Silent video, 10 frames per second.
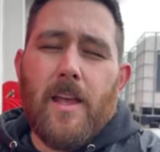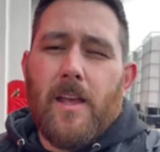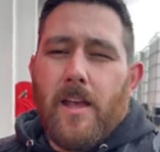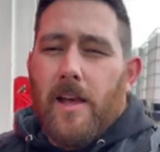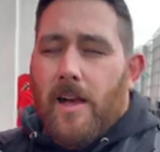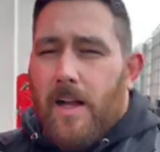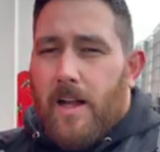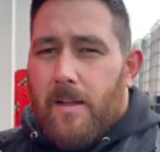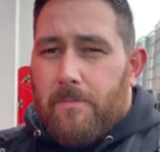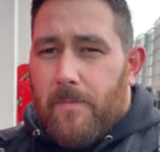
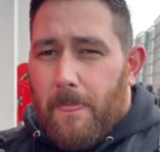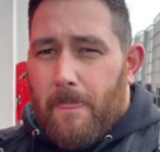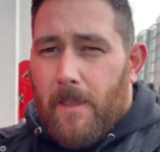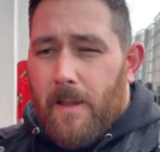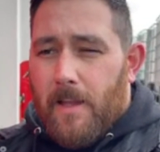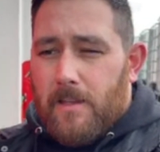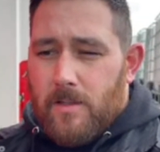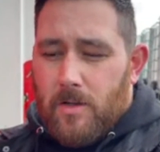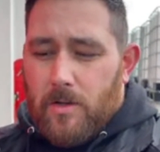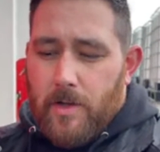And so I